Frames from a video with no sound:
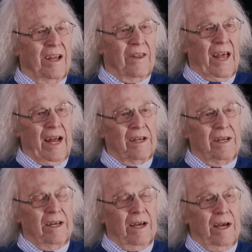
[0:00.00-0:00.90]

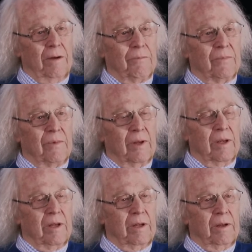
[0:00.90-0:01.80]
That
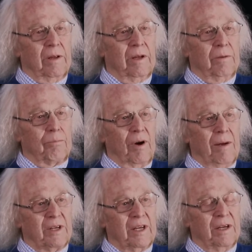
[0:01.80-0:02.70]

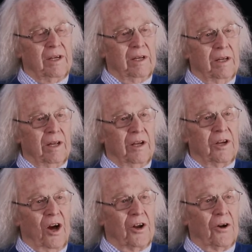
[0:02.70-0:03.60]
prompted
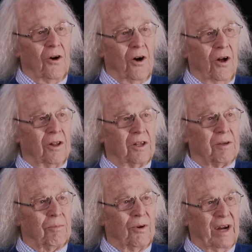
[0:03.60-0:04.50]
Don Hall
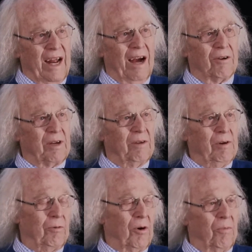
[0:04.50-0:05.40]
to point out, and
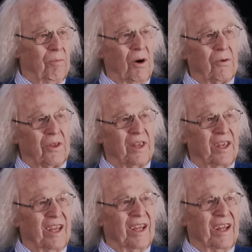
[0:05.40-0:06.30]
we were both
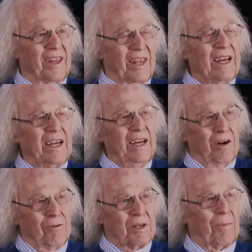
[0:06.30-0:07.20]
thinking
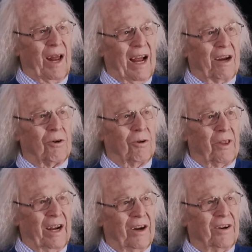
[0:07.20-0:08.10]
there was a black hole
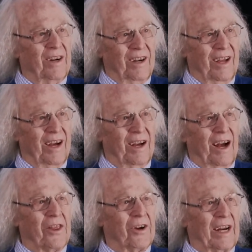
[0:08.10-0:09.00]
there.
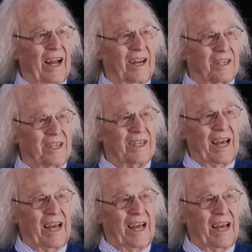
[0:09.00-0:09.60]
Other galaxies